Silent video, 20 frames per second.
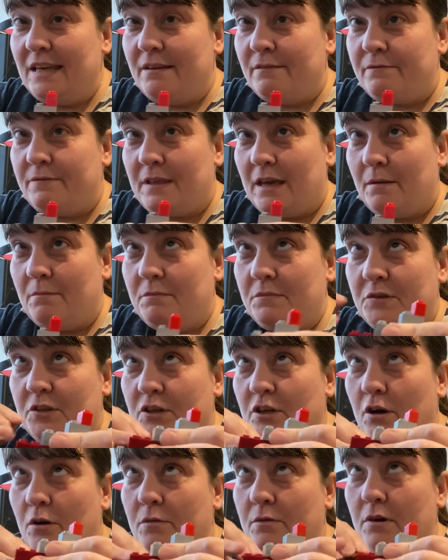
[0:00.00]
of them to
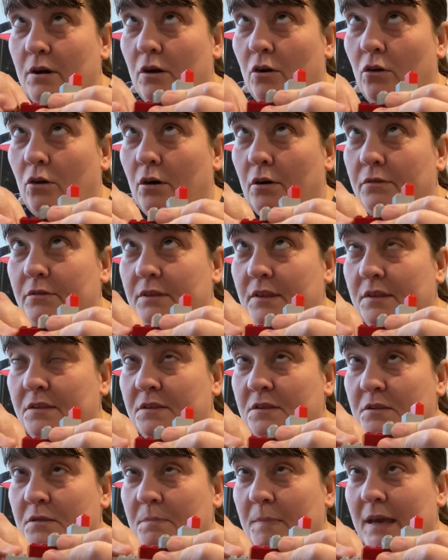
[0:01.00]
go on this
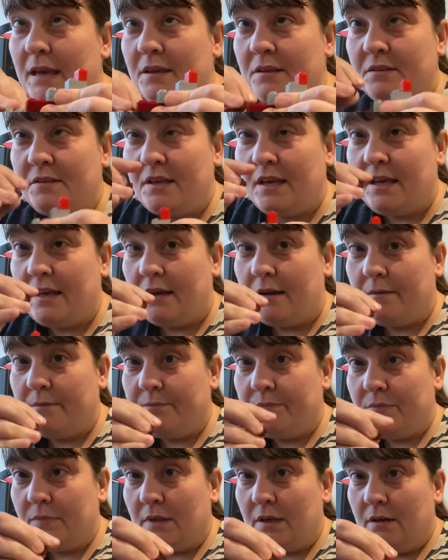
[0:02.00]
space here,
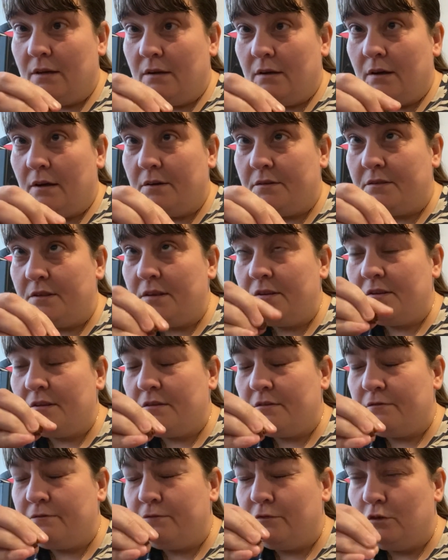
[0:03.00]
because this is
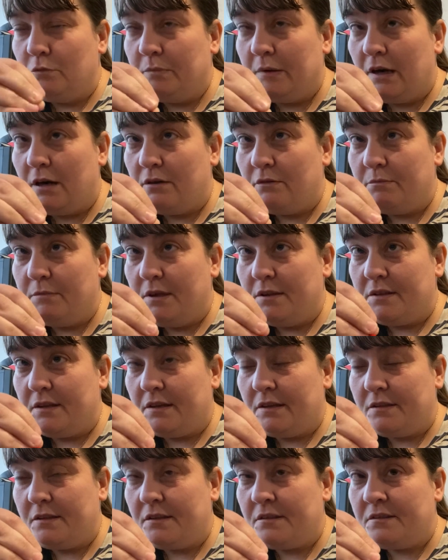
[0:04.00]
a full bar of music.
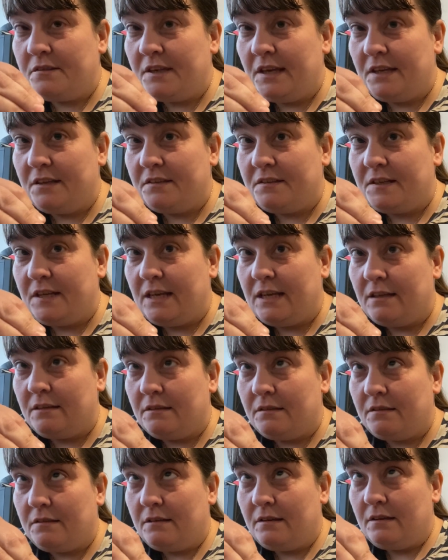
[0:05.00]
That's a
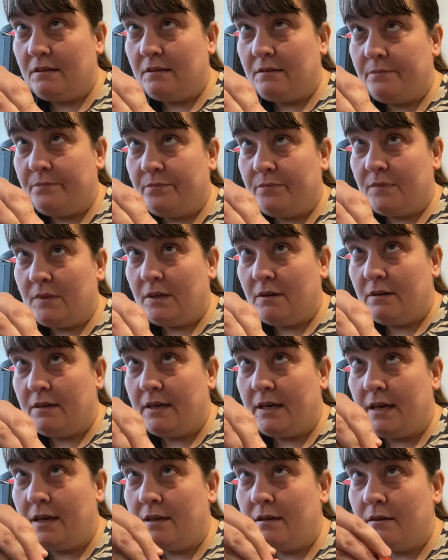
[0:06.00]
16th.
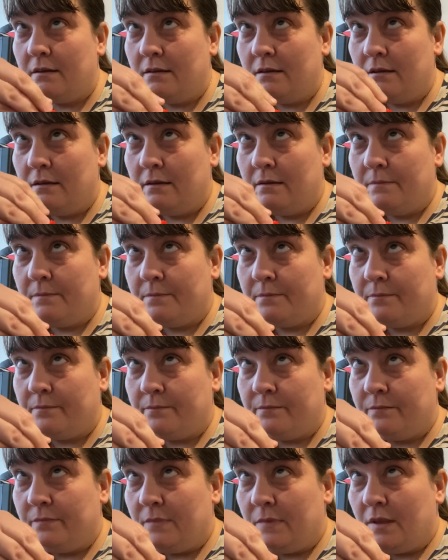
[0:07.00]
Okay.
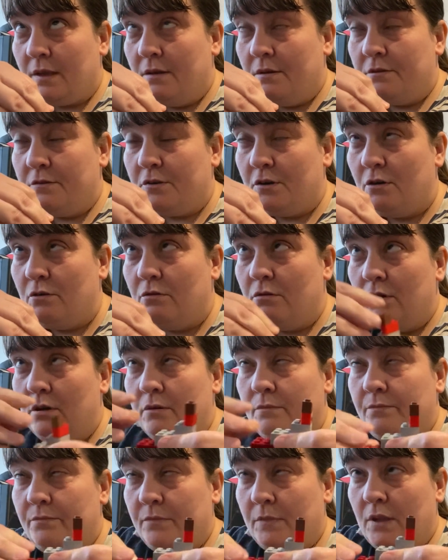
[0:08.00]
So
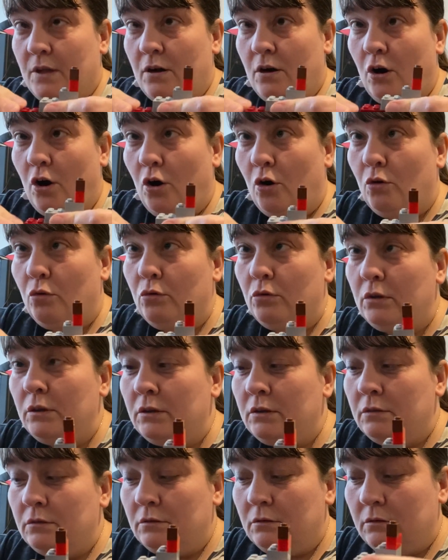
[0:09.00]

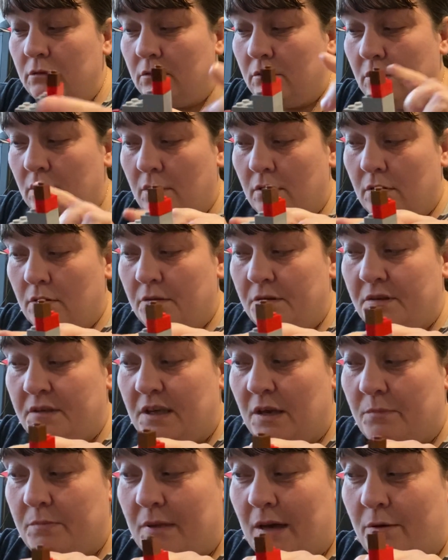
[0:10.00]
whole,
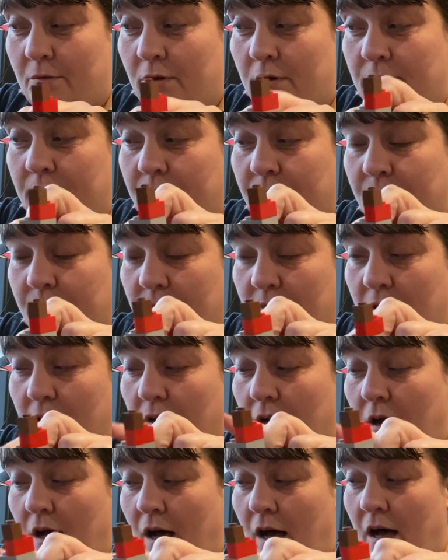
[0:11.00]
skip that one.
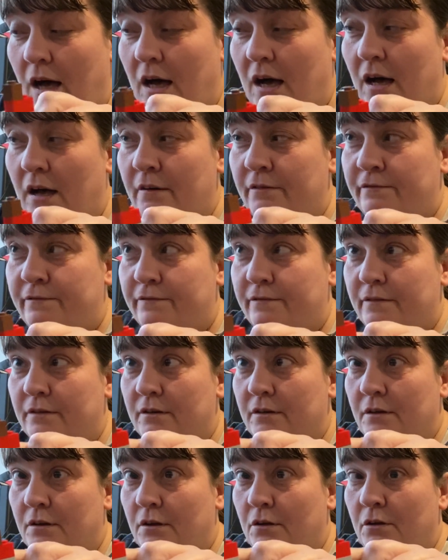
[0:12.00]
Half,
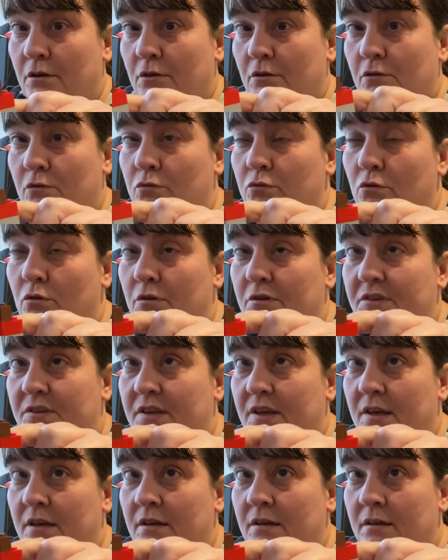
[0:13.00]

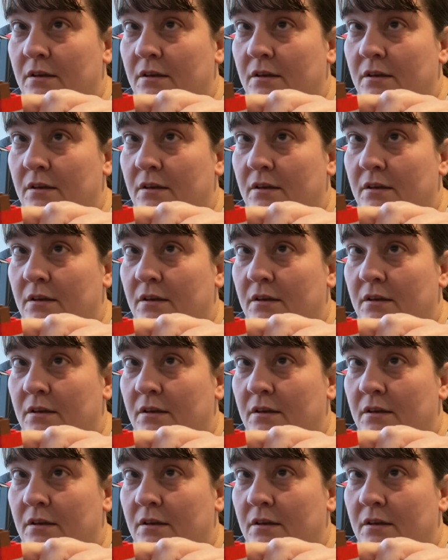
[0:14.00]
quarter,